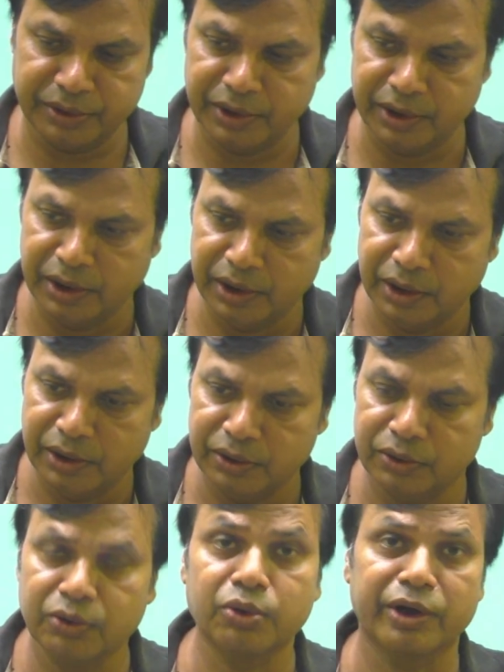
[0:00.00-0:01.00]
through an
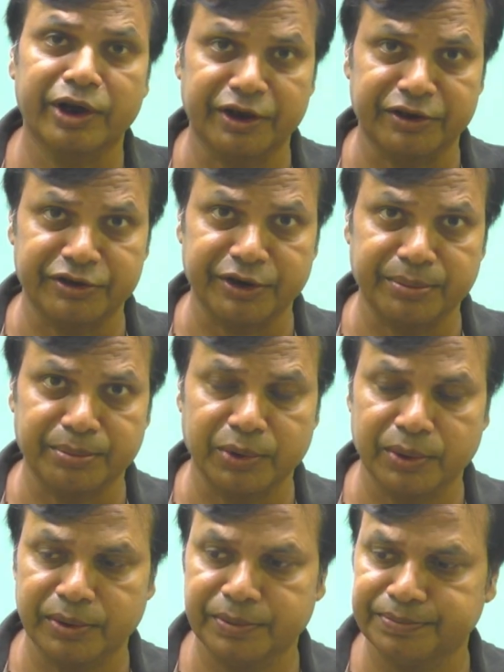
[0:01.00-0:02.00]
example
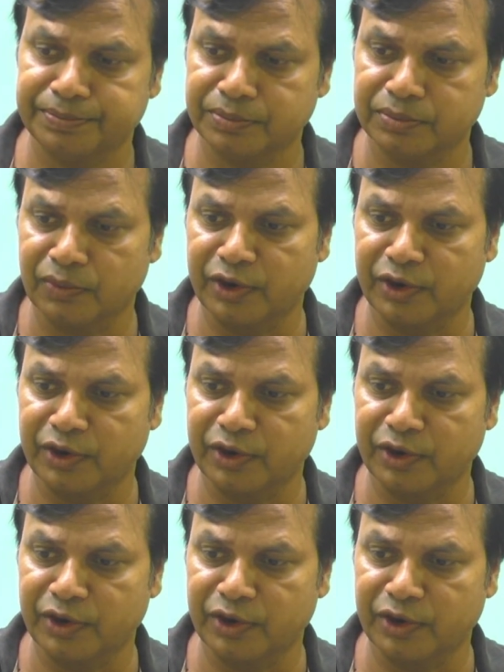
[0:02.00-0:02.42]
that will be